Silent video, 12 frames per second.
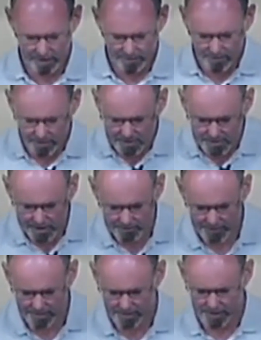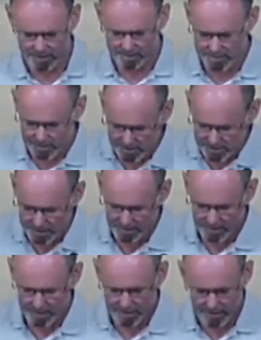Verse 7 tells us
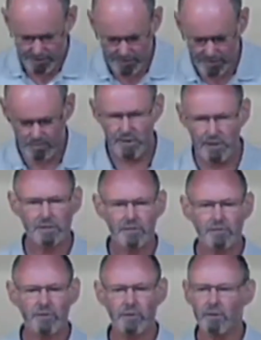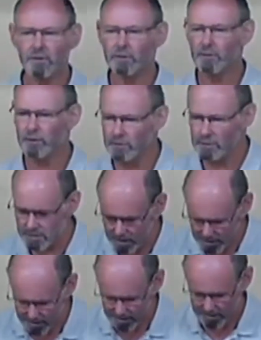that the merciful will
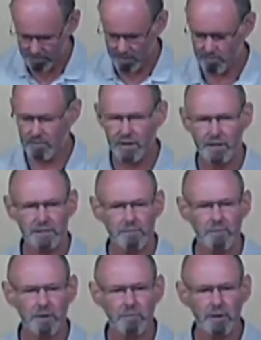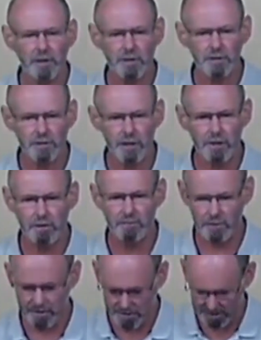also be blessed by being shown
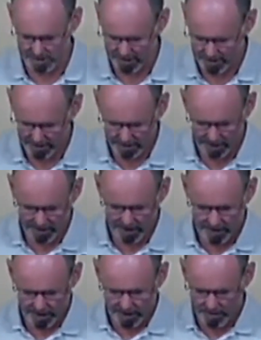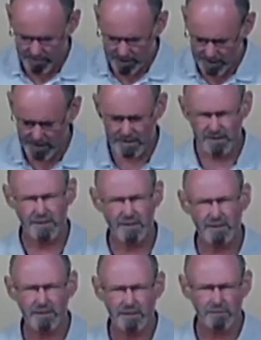mercy. In many
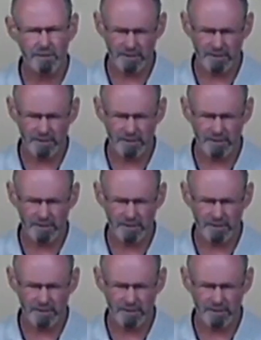instances, we